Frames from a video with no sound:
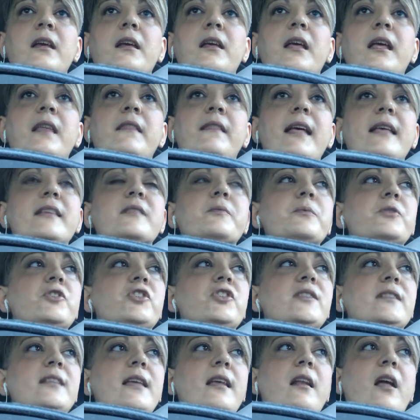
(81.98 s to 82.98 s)
And that's when
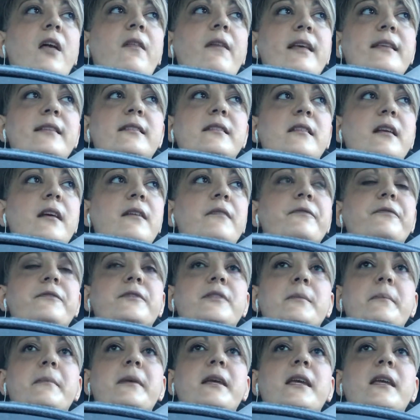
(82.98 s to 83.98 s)
she said all that stuff
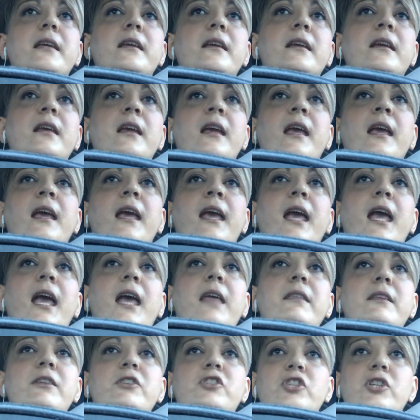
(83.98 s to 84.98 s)
to me.
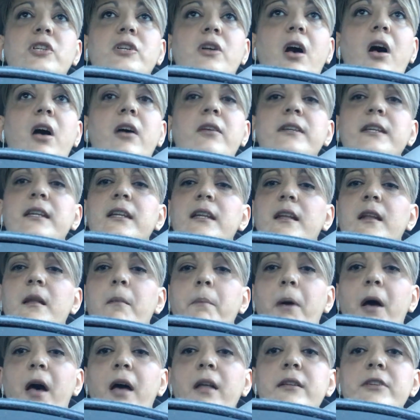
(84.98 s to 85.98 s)
And then she called in
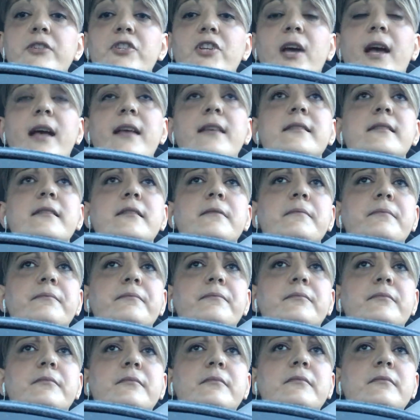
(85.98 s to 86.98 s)
and apologized.
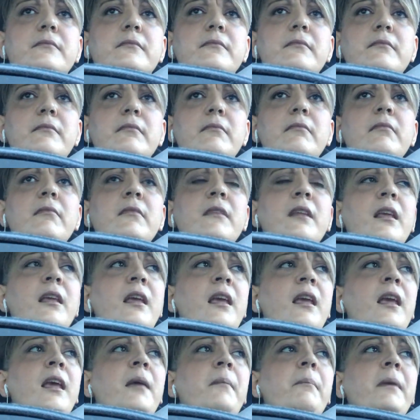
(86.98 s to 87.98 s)

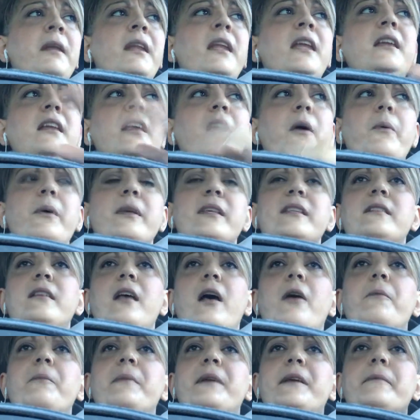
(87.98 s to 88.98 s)
My nanny always
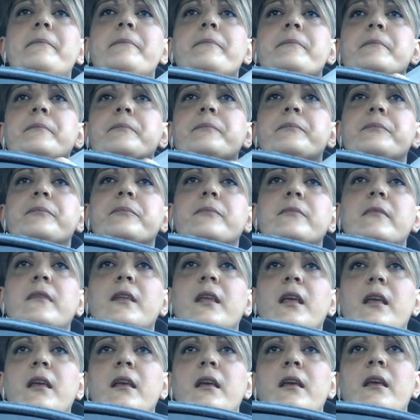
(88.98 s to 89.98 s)
told me,
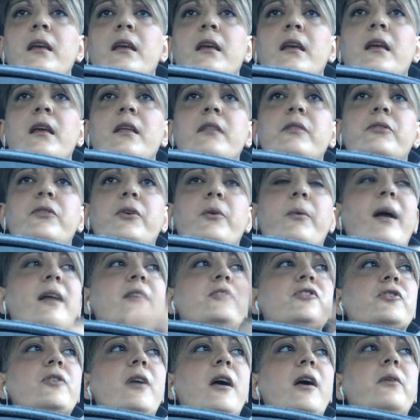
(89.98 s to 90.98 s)

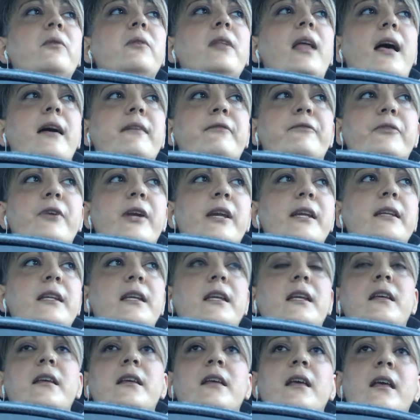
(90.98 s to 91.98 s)
throughout your whole life,
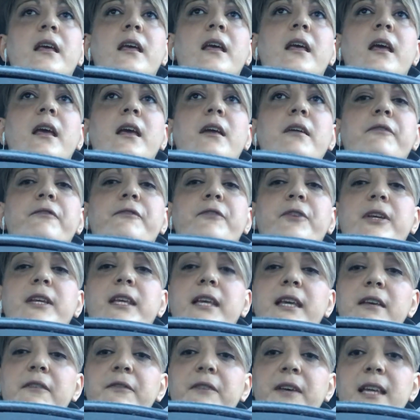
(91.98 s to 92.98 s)
Randi,
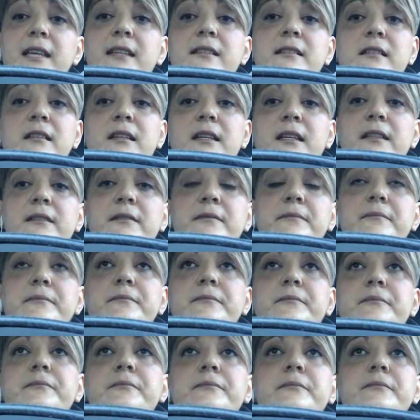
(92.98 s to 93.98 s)
forgive easily
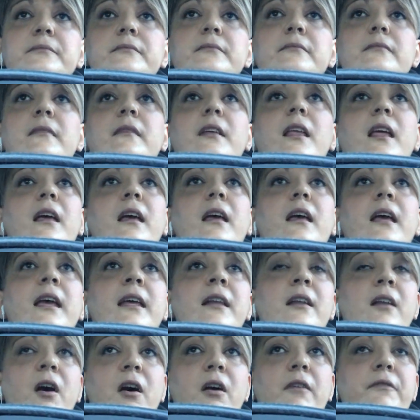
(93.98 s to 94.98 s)

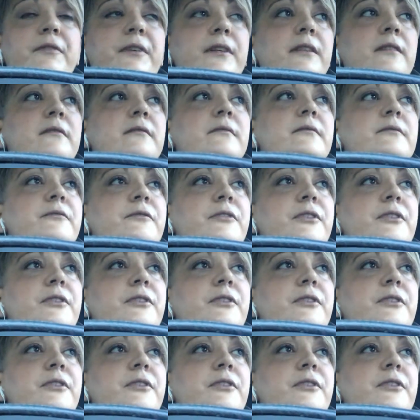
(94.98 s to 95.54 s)
and often.